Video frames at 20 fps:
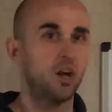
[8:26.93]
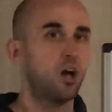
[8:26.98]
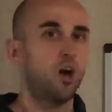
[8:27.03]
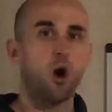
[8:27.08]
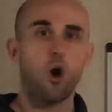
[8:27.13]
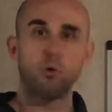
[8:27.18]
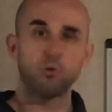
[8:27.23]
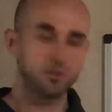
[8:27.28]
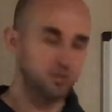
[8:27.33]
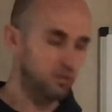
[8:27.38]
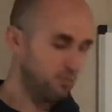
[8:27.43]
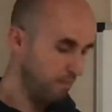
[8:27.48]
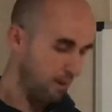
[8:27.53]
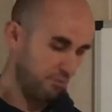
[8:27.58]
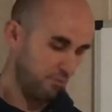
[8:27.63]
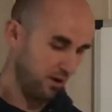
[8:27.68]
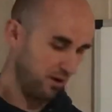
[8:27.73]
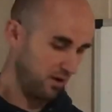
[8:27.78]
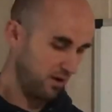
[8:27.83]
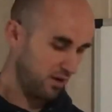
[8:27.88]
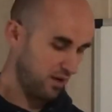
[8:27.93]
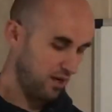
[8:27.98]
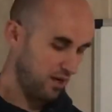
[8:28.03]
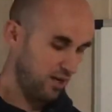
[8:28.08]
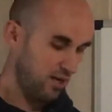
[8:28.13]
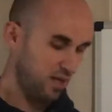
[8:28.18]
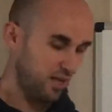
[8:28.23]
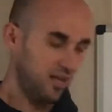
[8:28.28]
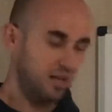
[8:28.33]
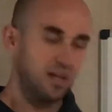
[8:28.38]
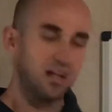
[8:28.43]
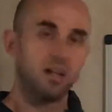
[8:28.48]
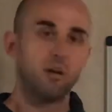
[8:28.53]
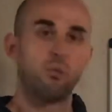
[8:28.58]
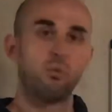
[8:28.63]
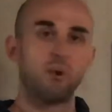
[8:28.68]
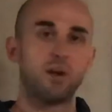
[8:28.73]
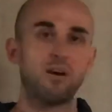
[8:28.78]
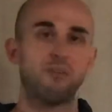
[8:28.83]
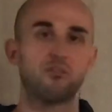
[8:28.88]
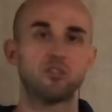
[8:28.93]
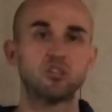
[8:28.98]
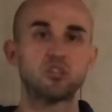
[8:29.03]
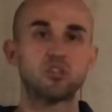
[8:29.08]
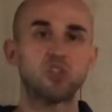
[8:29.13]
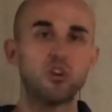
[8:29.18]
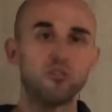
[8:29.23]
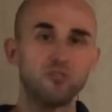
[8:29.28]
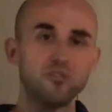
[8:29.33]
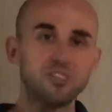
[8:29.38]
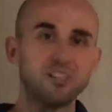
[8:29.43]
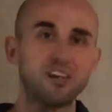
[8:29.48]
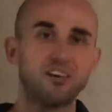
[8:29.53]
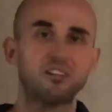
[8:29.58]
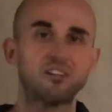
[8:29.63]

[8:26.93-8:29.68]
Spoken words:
Always remember, whenever it's surface area,